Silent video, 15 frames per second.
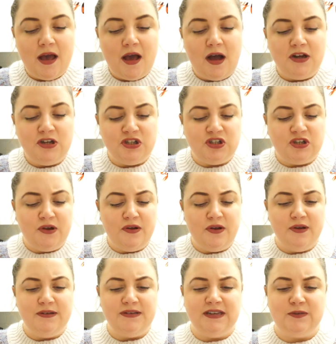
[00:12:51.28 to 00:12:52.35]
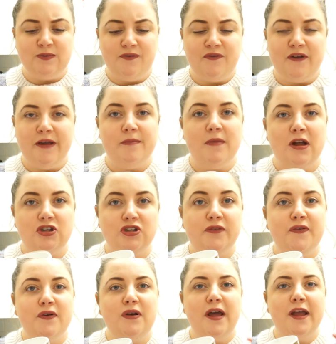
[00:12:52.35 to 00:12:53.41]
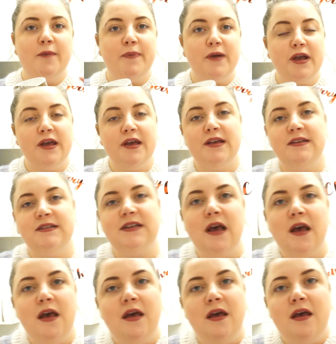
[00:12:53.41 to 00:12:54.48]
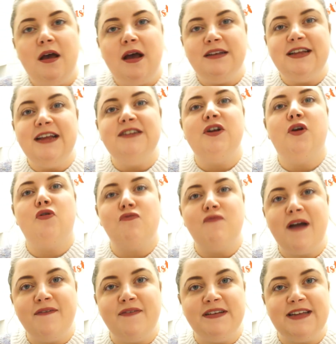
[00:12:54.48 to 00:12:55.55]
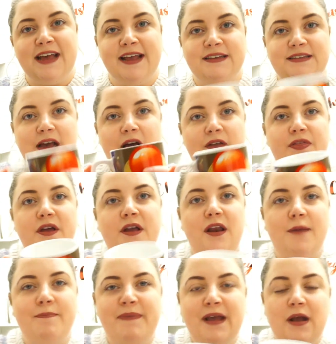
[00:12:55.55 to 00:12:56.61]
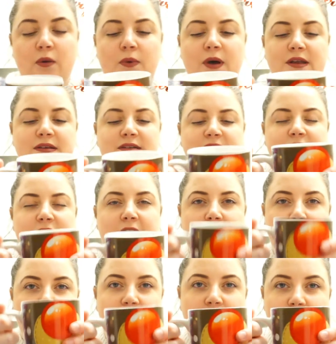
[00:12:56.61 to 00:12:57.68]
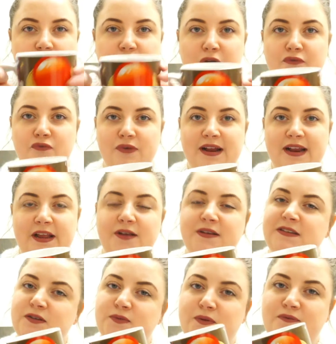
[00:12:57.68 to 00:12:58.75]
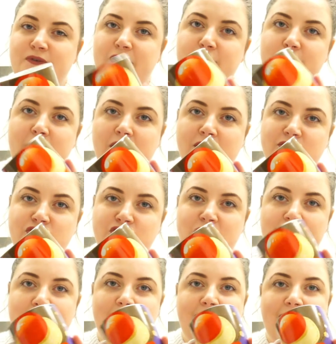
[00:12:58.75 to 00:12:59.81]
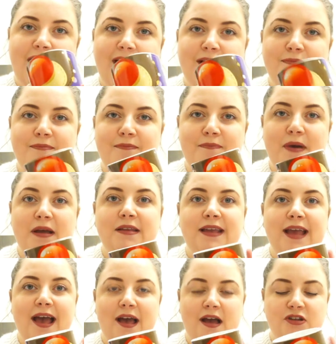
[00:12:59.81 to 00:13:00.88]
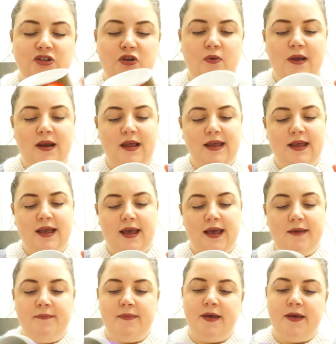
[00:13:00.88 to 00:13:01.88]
I just don't use this one very much. I feel like because I tend to gravitate to other like bigger ones that I don't really use this one very much. But yeah, I do quite like it.